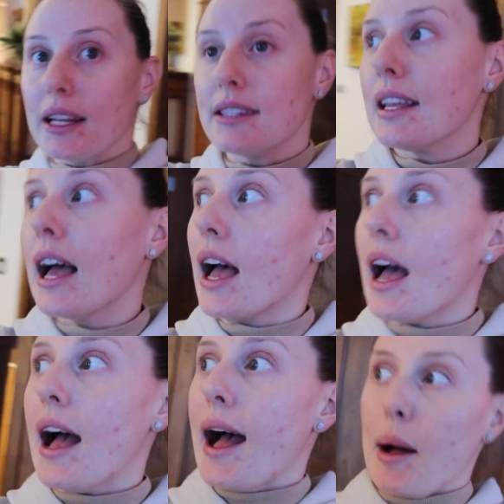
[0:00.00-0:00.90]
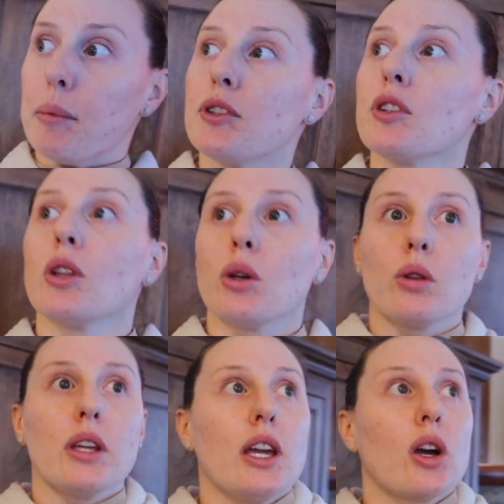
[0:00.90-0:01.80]
it's
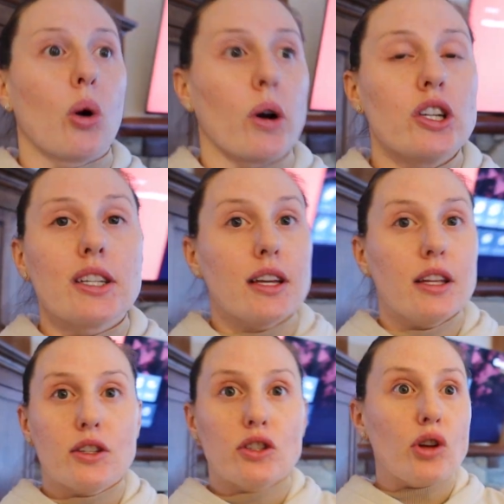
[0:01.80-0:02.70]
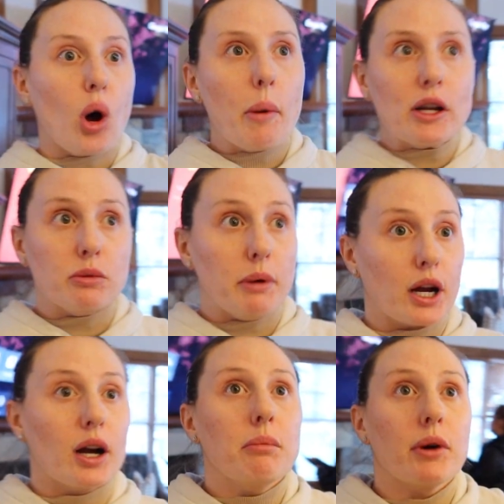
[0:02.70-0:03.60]
absolutely gorgeous. It's so much bigger in